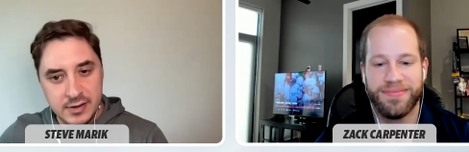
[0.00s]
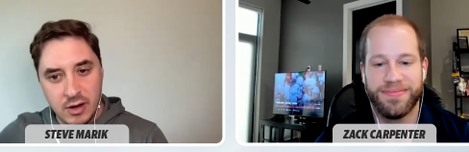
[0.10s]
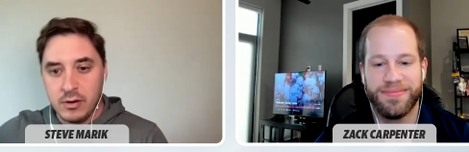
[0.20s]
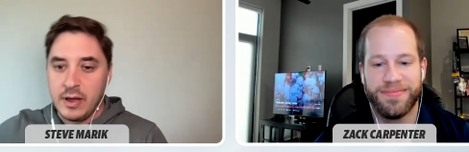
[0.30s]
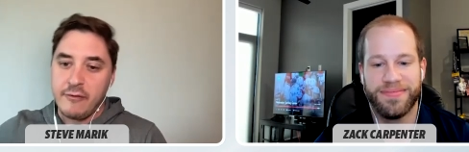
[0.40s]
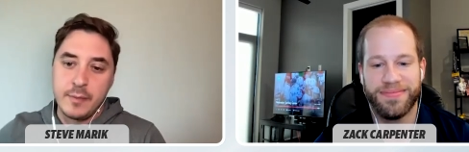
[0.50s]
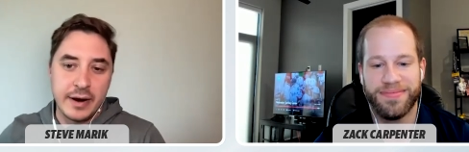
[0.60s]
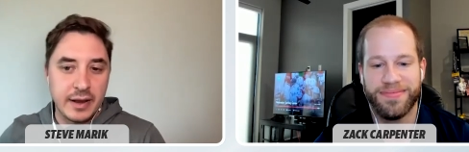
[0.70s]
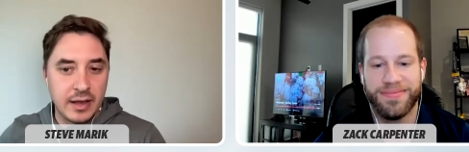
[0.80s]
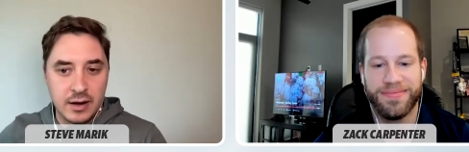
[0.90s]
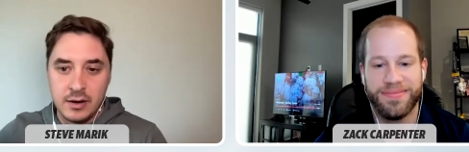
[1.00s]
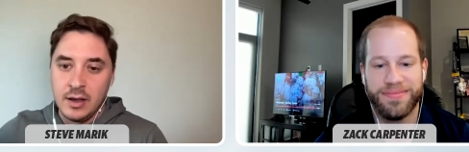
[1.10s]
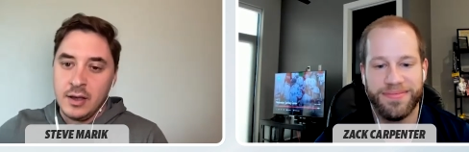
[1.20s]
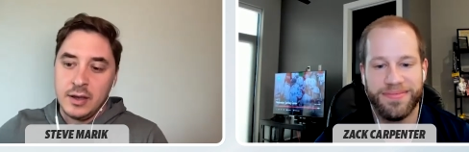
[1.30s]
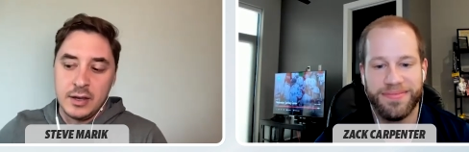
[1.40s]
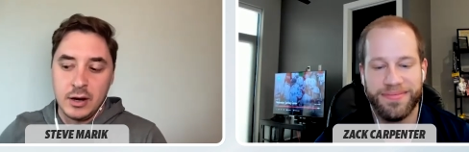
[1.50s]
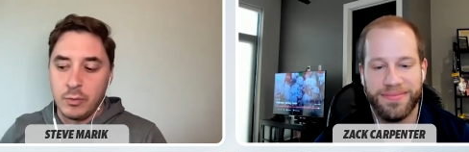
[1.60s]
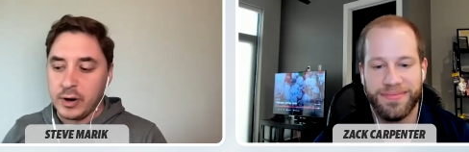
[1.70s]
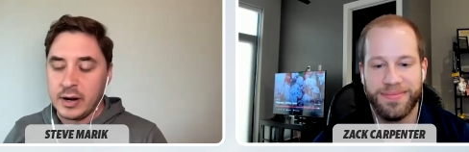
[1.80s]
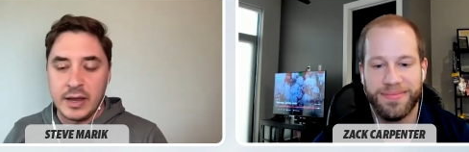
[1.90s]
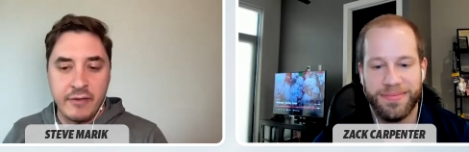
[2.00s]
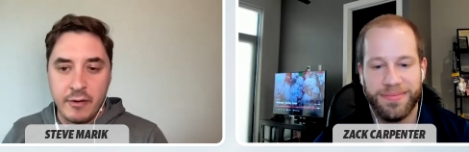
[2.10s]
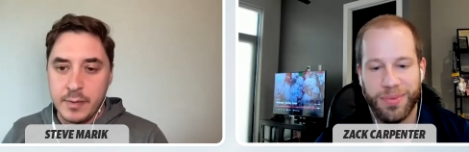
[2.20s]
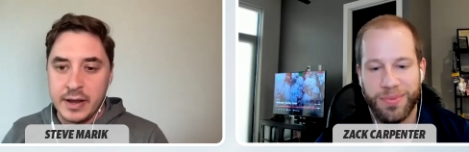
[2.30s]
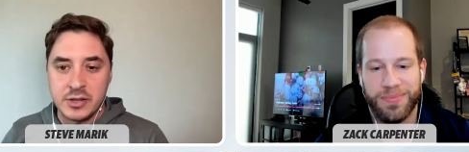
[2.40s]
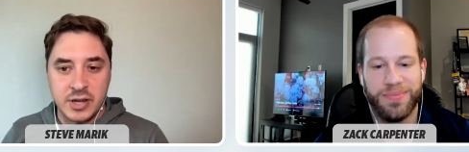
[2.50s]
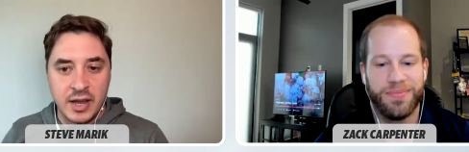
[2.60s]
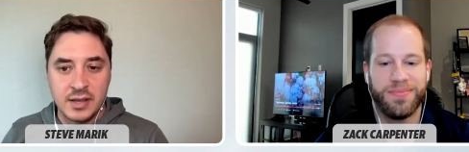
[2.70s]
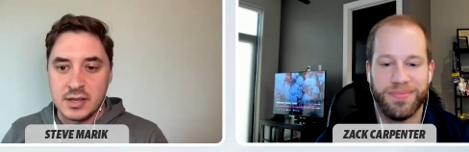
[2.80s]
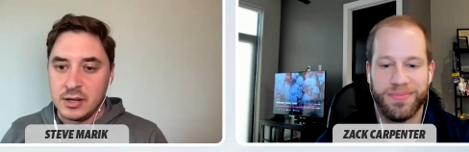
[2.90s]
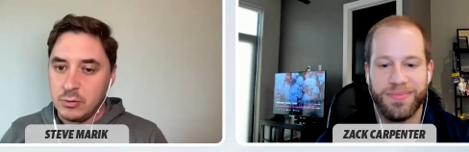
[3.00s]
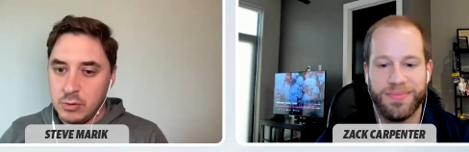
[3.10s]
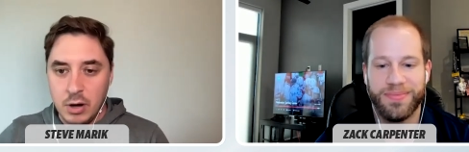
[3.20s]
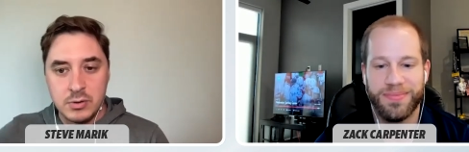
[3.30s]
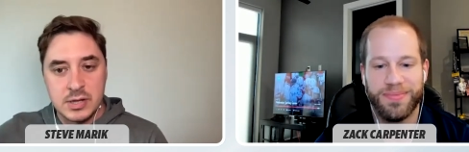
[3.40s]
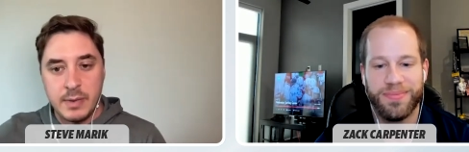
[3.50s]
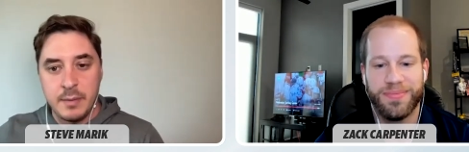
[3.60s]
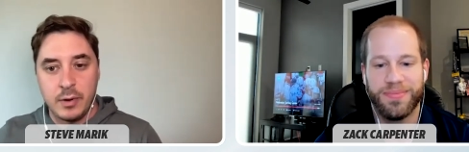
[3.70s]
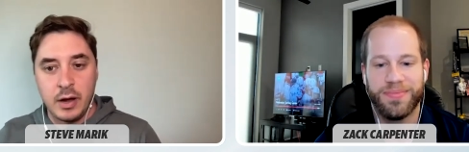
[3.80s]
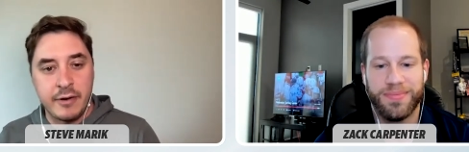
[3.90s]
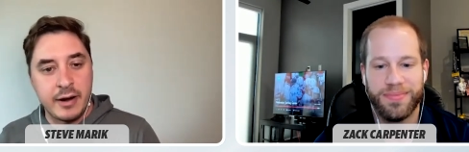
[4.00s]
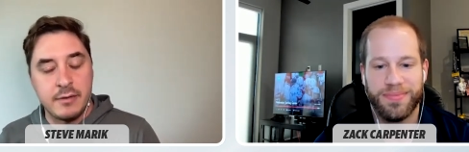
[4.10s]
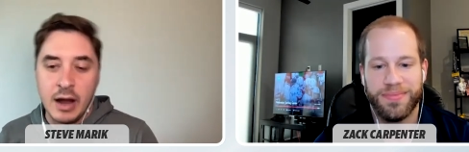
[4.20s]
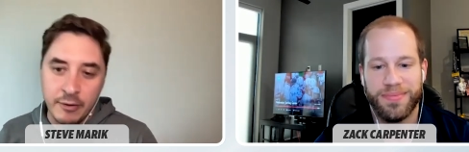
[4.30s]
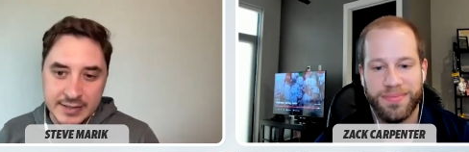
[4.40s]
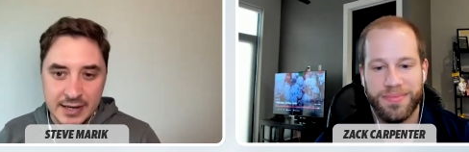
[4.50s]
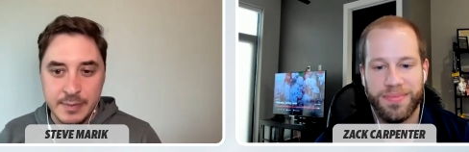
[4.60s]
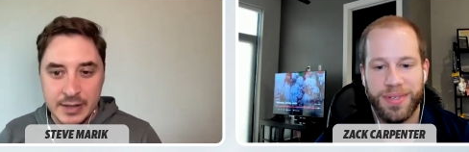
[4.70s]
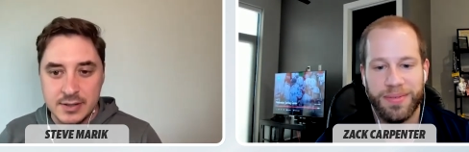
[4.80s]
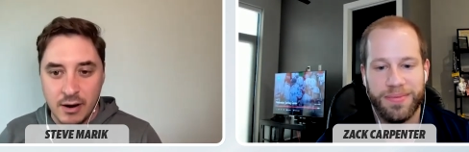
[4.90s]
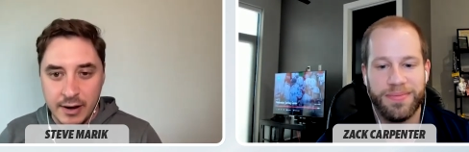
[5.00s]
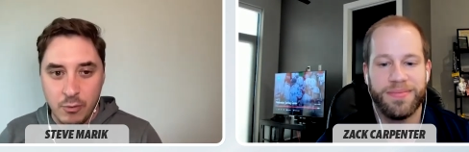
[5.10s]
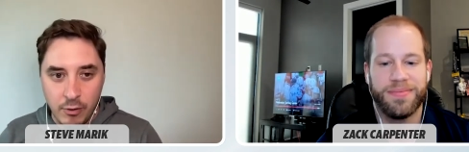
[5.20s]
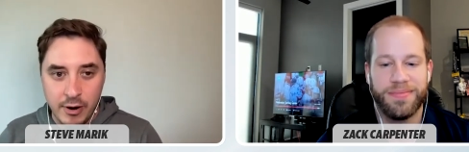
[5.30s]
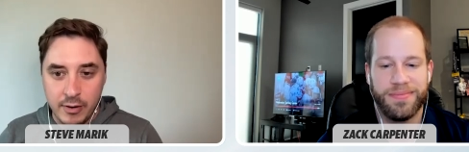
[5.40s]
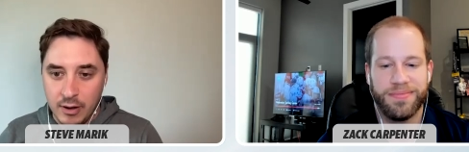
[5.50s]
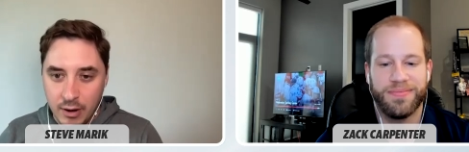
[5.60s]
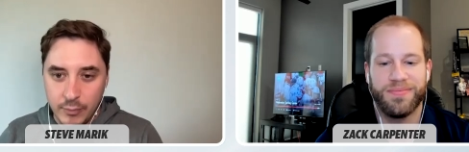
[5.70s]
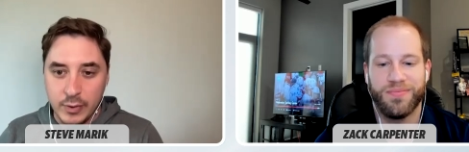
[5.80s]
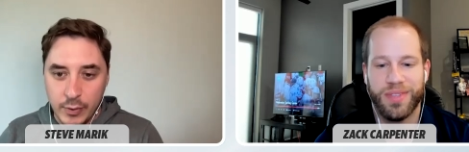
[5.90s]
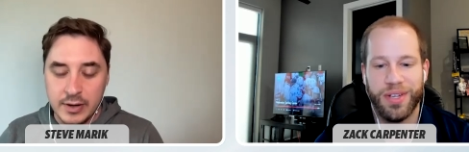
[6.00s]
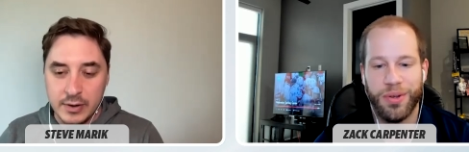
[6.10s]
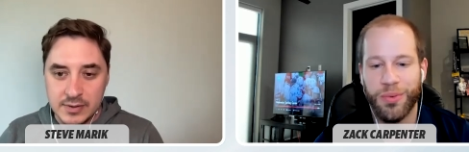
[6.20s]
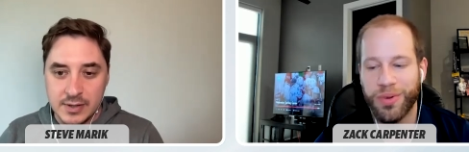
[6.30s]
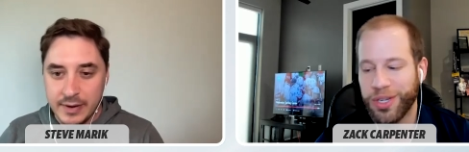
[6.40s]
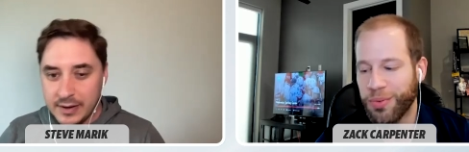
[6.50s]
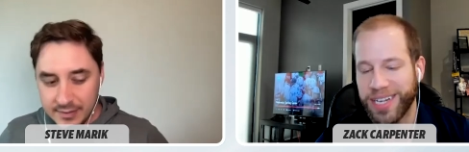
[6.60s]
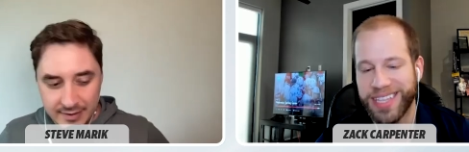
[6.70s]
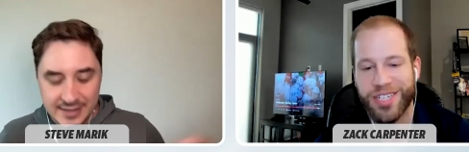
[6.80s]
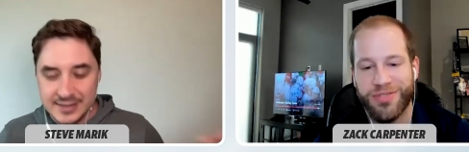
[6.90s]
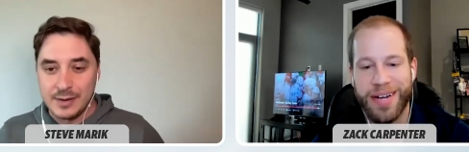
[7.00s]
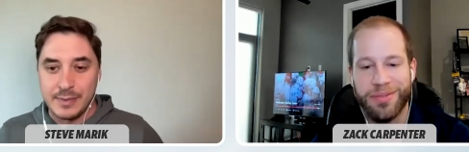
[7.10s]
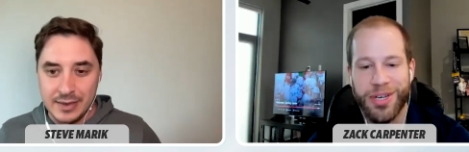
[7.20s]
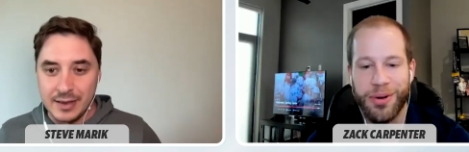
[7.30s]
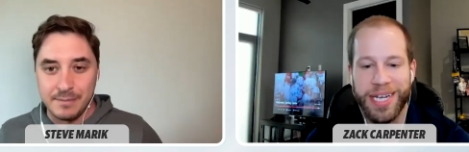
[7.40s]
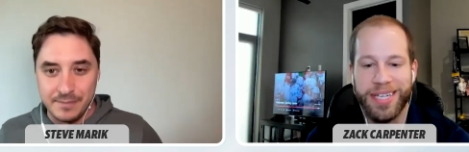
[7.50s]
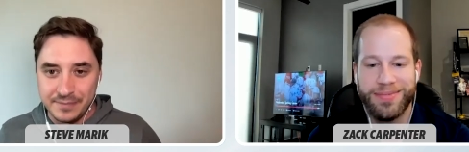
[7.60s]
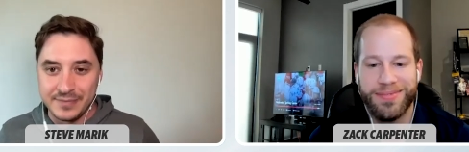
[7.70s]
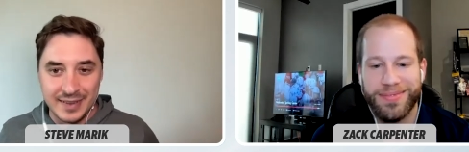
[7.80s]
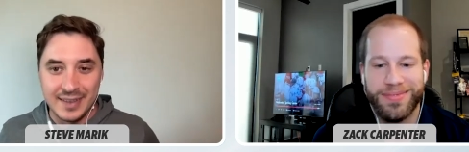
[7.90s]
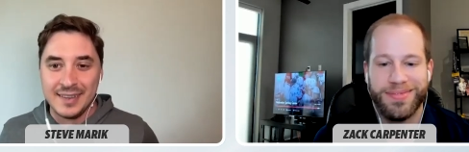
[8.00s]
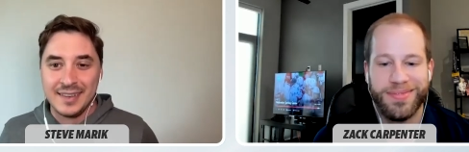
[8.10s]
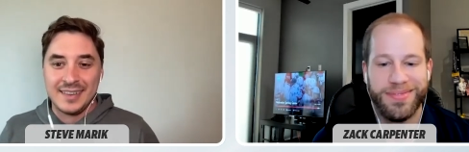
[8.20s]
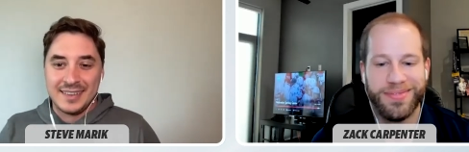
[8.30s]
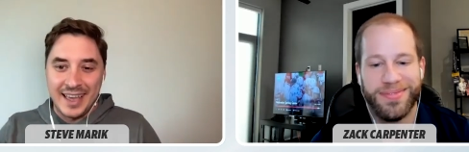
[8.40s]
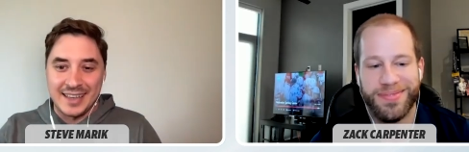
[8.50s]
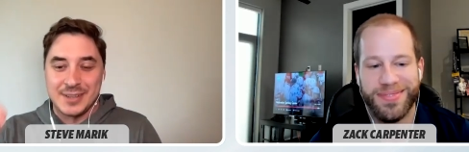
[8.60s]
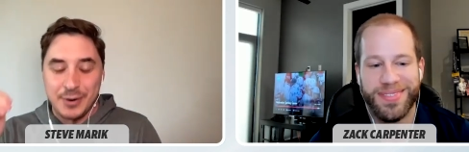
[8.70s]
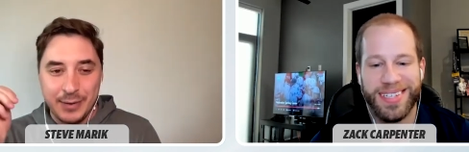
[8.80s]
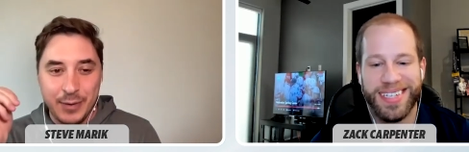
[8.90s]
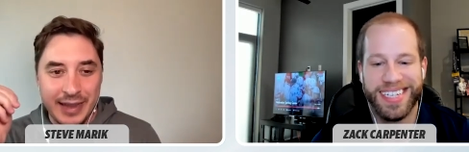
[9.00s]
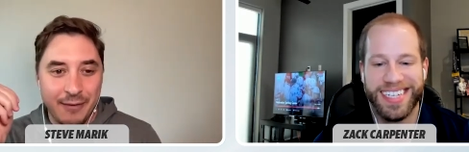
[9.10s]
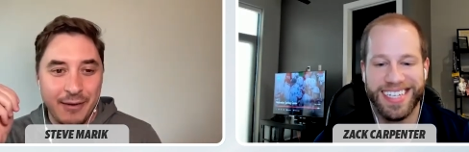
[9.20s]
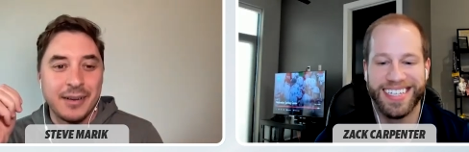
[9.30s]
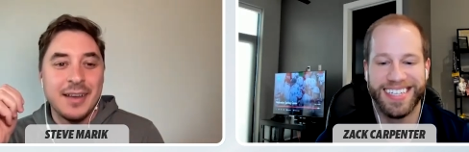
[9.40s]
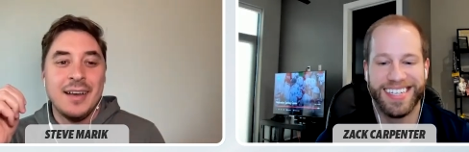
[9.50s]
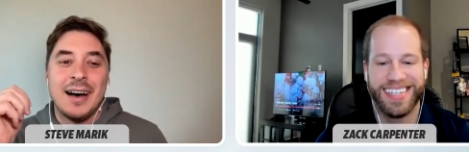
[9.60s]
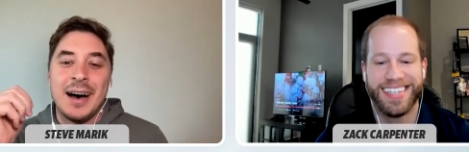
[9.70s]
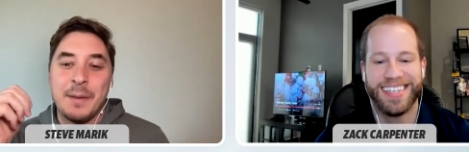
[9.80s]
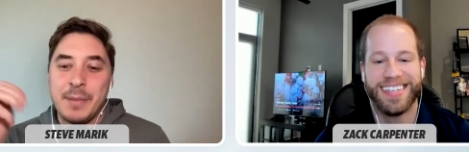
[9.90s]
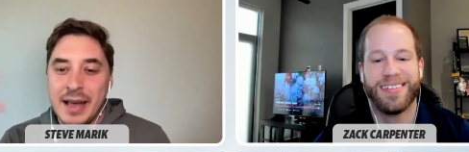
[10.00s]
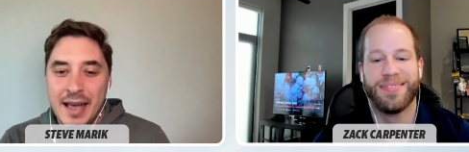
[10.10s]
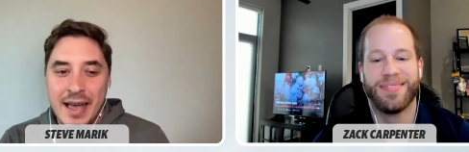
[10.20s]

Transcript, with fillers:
Speaker 1: is. everybody can you know, we're going to give everybody a chance, and who knows, he might play over here. No, he's going to be a starting corner along with Quinton. You, you won this round, Tony. Yes, Tony won that round. Um, but